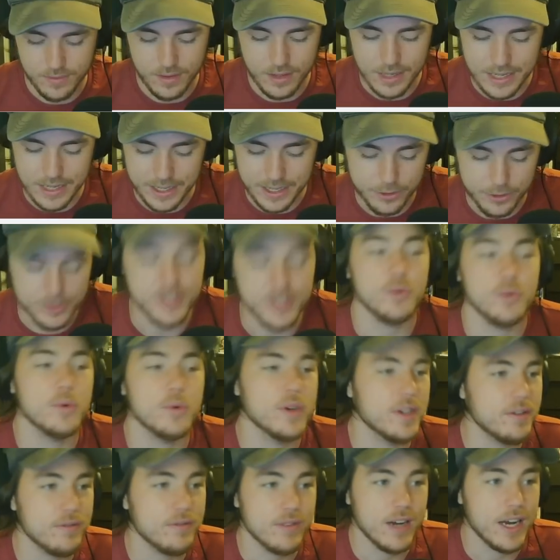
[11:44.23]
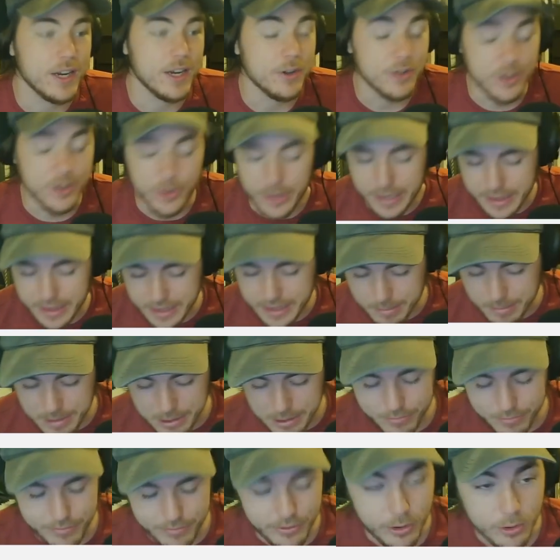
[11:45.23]
I don't know anything
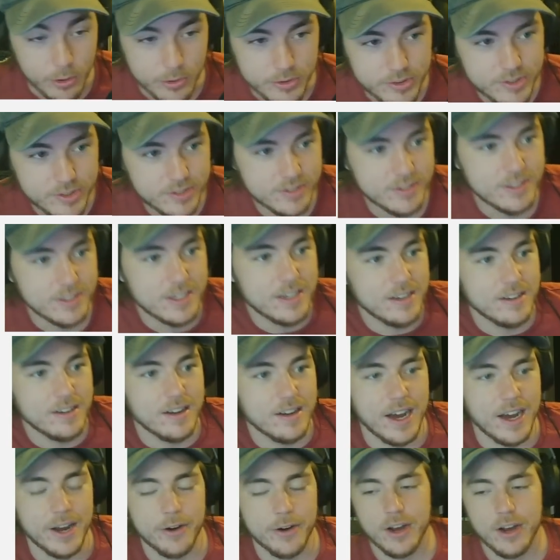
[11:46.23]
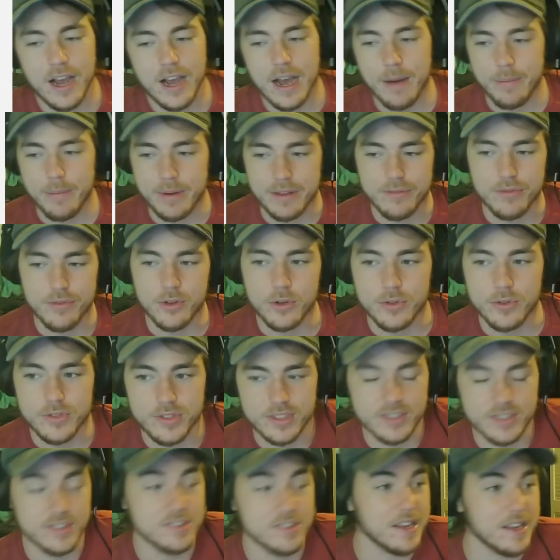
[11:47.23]
about volts. I don't know how many
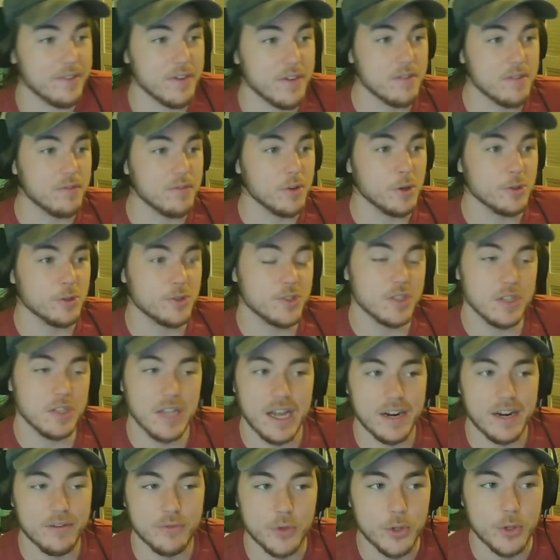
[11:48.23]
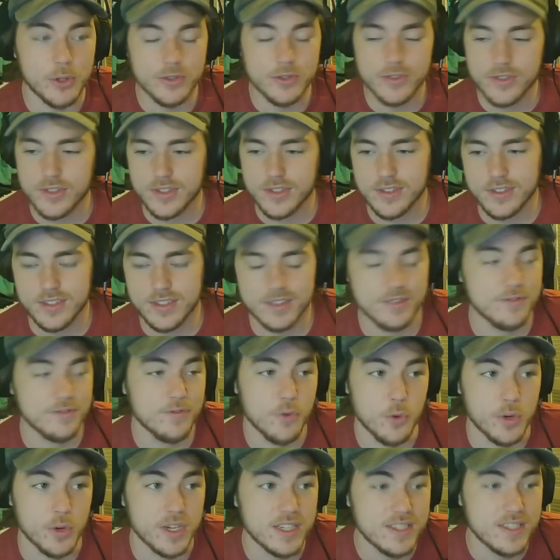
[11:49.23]
volts. Is 7 volts a lot of volts? Is
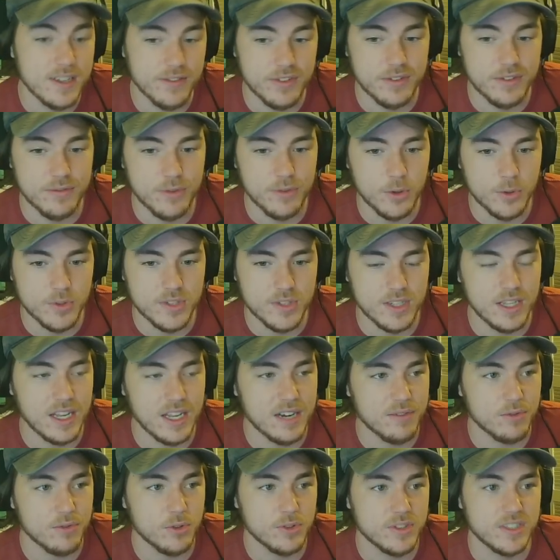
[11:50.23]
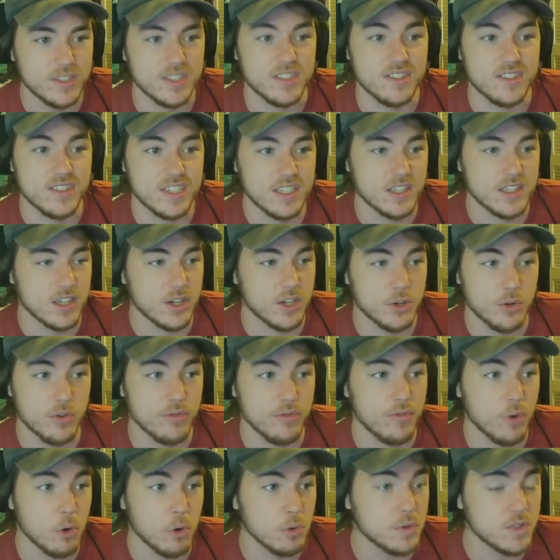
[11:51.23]
47 volts a lot of volts? Is 600
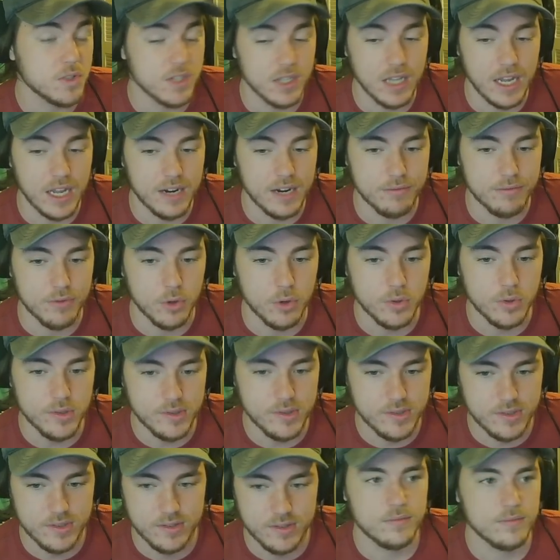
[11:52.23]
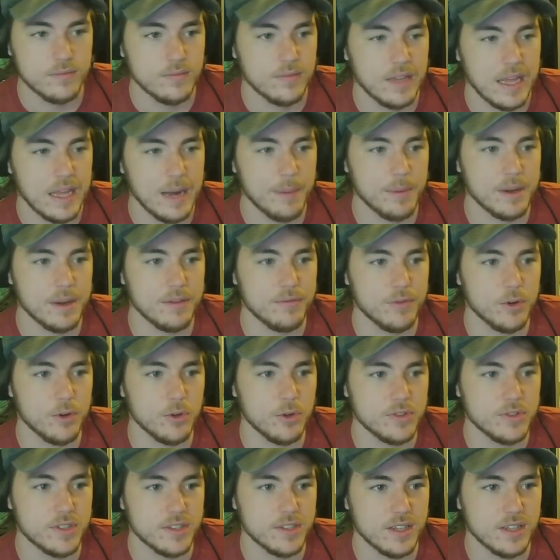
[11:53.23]
volts a lot of volts? How many
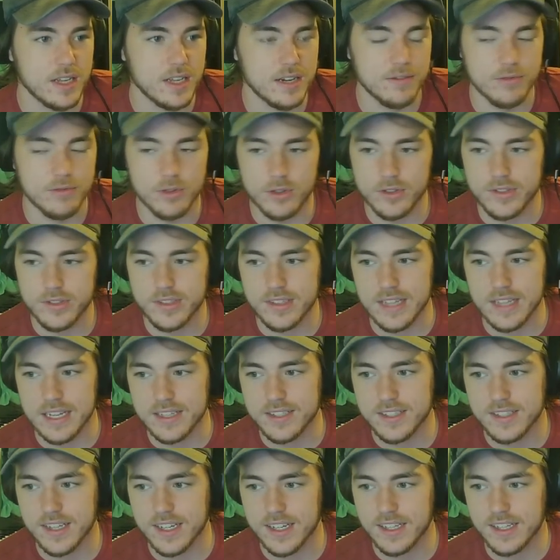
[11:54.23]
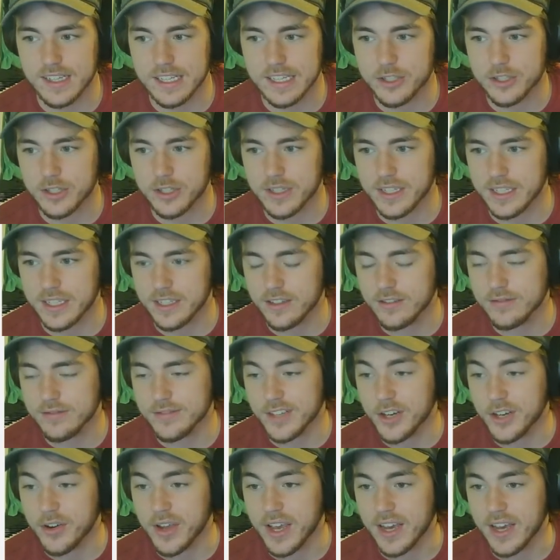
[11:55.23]
volts is a lot of volts? That's not an electric eel?
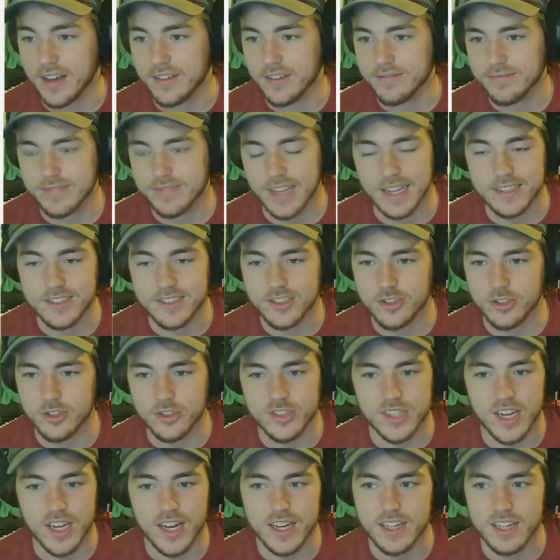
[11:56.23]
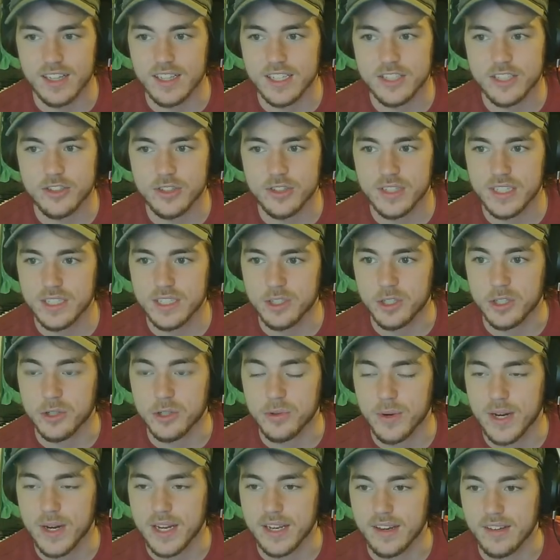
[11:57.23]
Oh yeah, that's just not an electric eel,
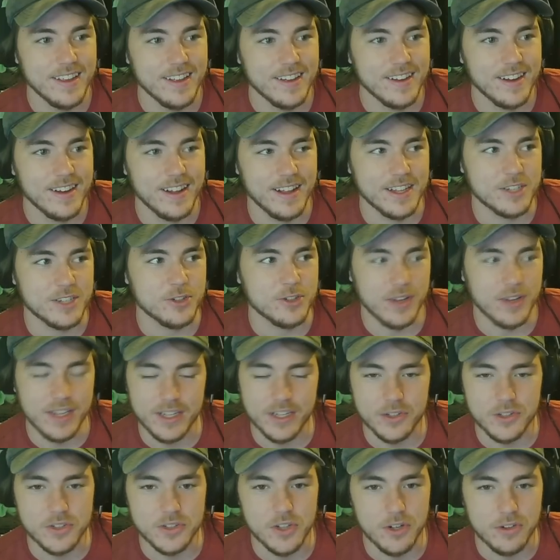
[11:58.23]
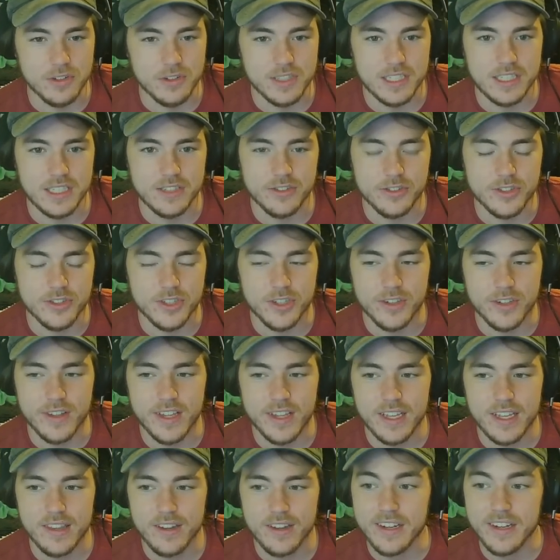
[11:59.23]
you're right. Electric eels aren't eels, are
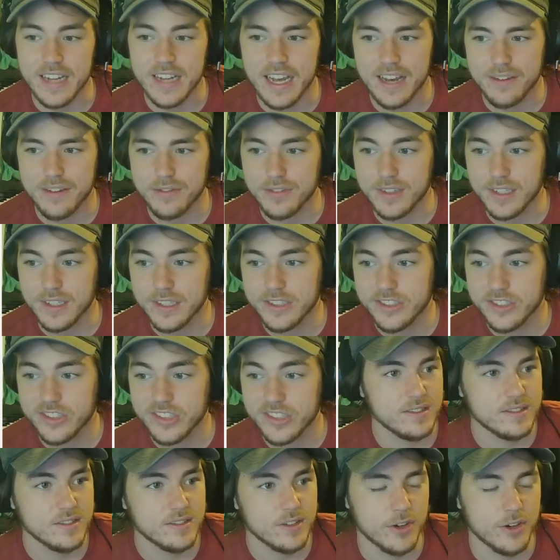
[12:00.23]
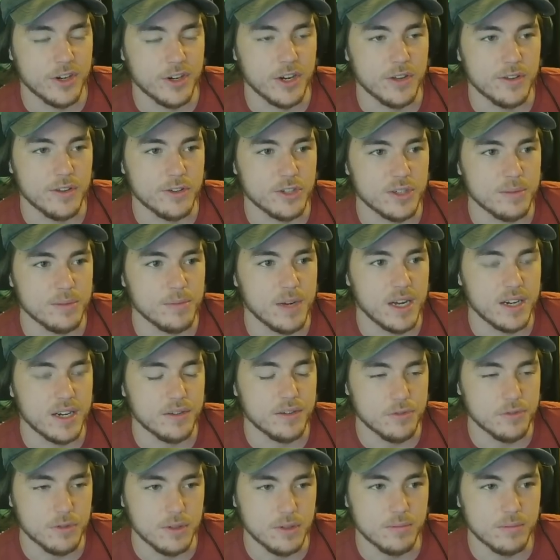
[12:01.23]
they? They're catfish. Or no, they're
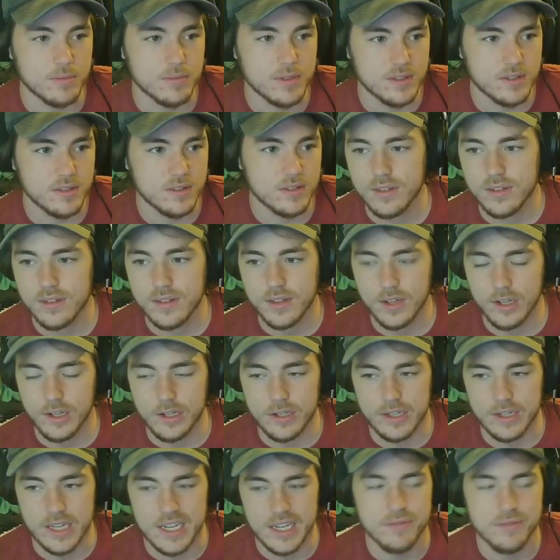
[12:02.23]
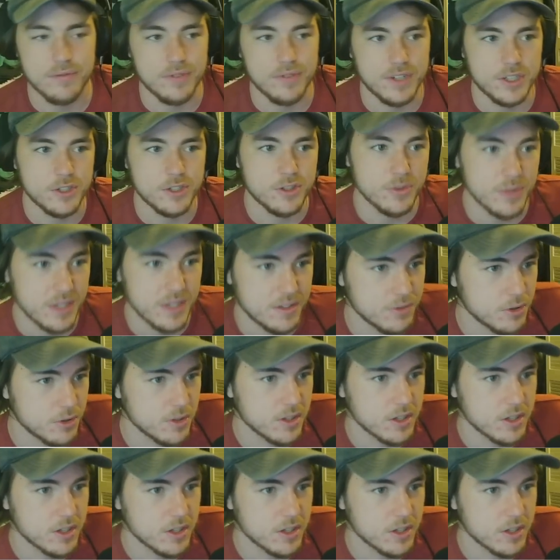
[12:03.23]
gymnotiforms. They're knife fish or whatever they're